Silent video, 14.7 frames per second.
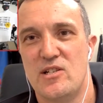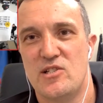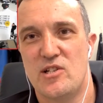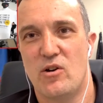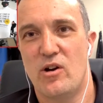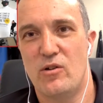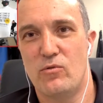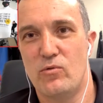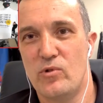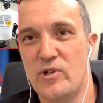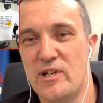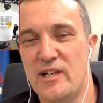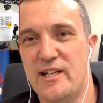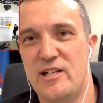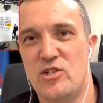So I
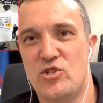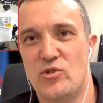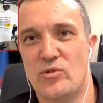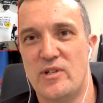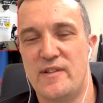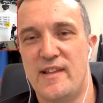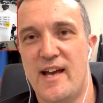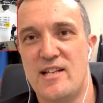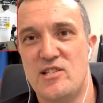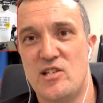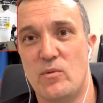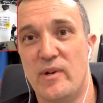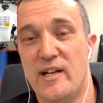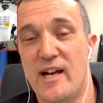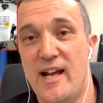really enjoyed that.
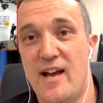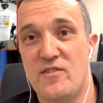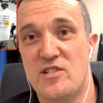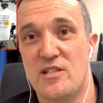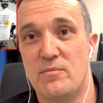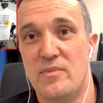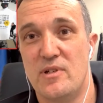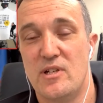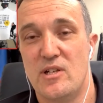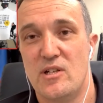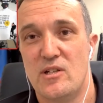So we're going to have some,